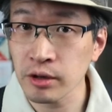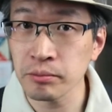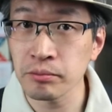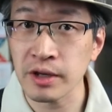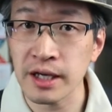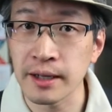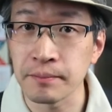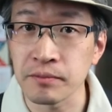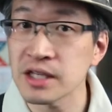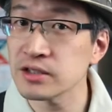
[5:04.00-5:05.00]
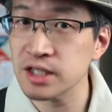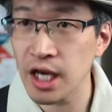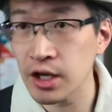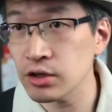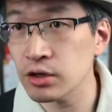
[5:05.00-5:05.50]
him, um, his
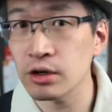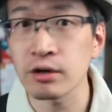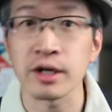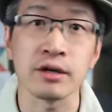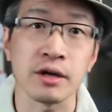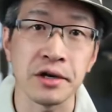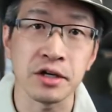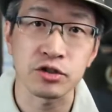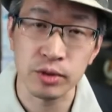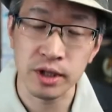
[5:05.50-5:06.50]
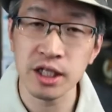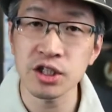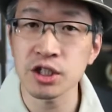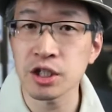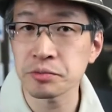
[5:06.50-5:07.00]
tenure and, and his
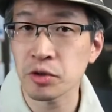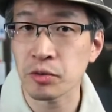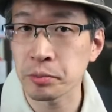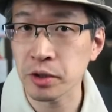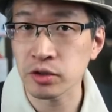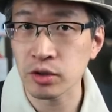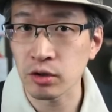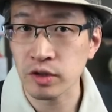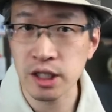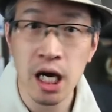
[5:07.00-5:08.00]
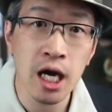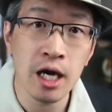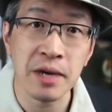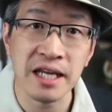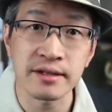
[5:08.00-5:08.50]
relationships that were built over
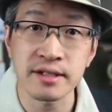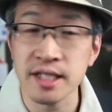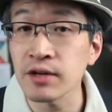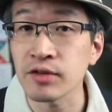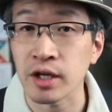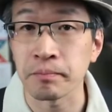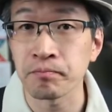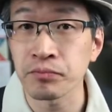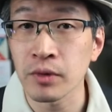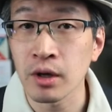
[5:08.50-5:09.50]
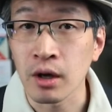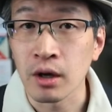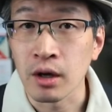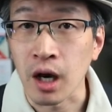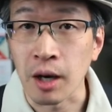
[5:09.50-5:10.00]
time had saved him.
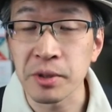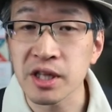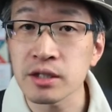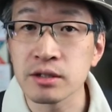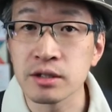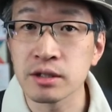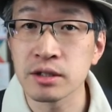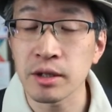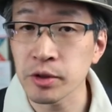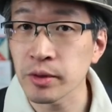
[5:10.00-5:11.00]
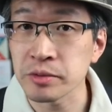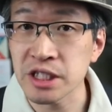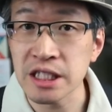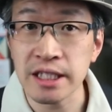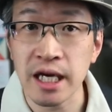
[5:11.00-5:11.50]
Uh, but this
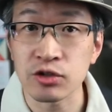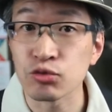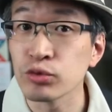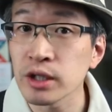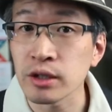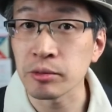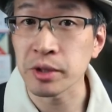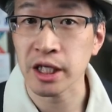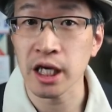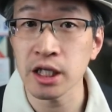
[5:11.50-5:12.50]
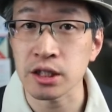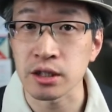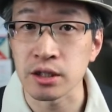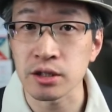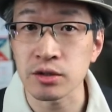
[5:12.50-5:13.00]
WMD has real
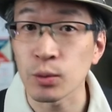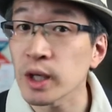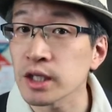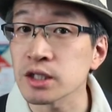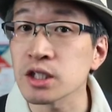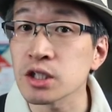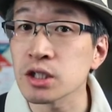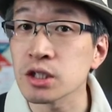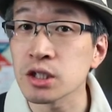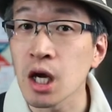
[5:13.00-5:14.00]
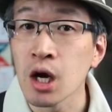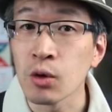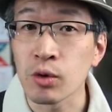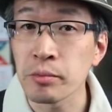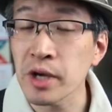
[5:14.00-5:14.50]
implications when decisions
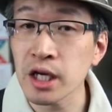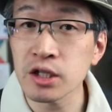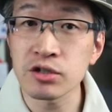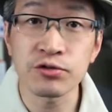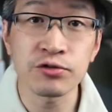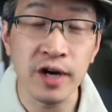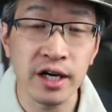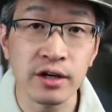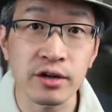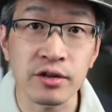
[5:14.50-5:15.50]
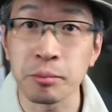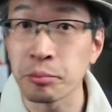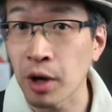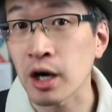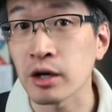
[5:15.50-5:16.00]
were made to fire the
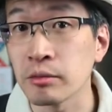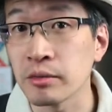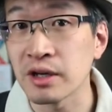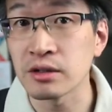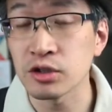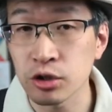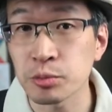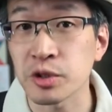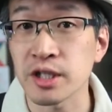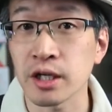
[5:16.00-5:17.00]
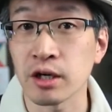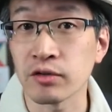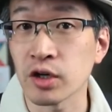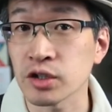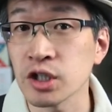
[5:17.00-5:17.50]
bottom 2%
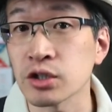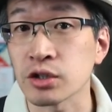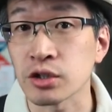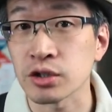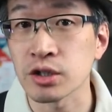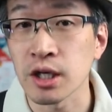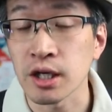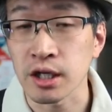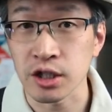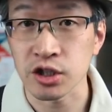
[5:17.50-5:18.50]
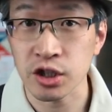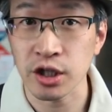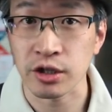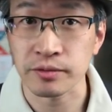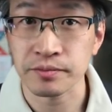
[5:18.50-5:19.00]
of all teachers each
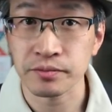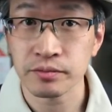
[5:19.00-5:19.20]
year.